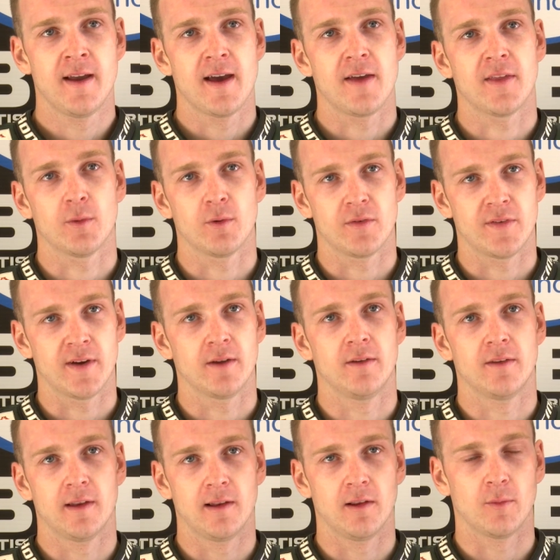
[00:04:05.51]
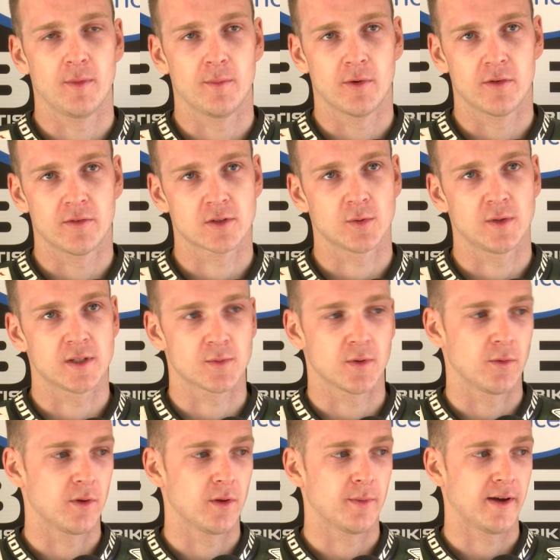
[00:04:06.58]
I think we've found a little bit more of a sweet
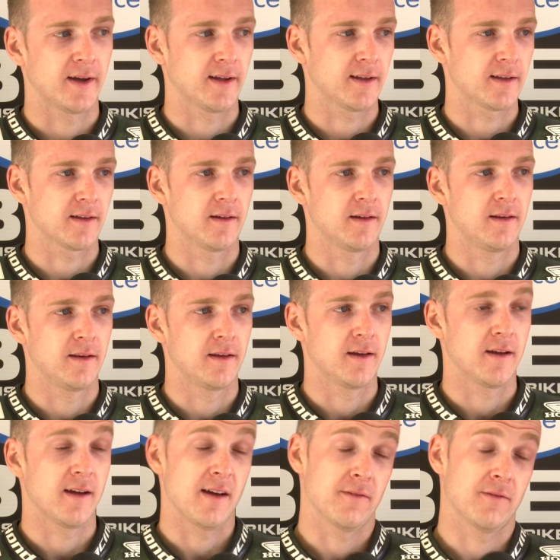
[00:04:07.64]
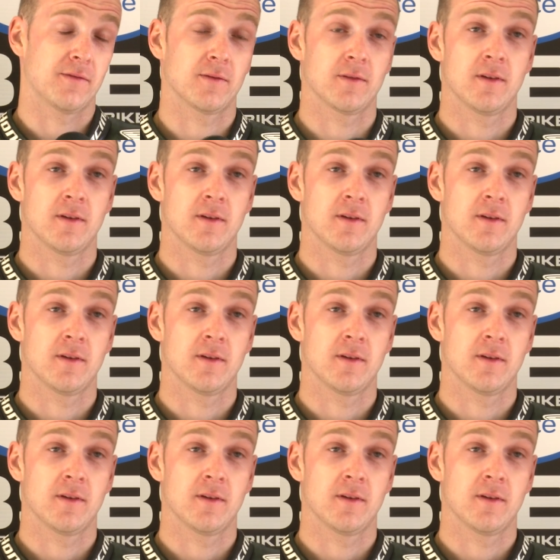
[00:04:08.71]
spot with the bike, and I've